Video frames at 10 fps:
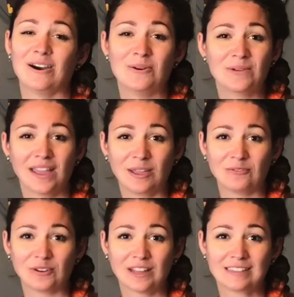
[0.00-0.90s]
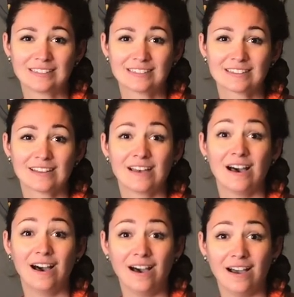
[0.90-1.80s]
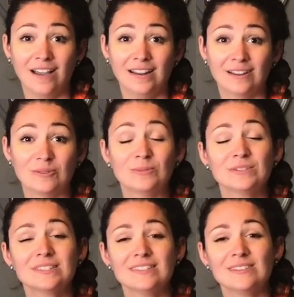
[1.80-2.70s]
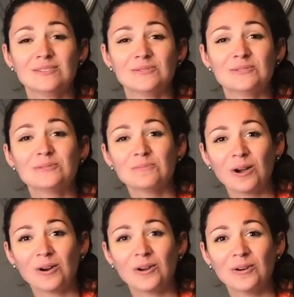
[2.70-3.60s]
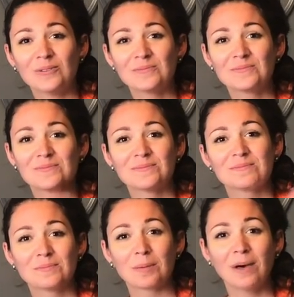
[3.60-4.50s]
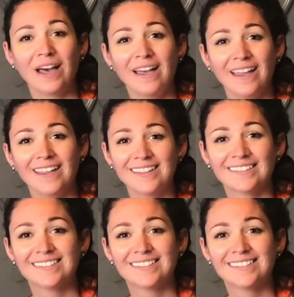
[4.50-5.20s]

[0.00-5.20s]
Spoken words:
Okay, friends. I will see you tomorrow. Bye-bye.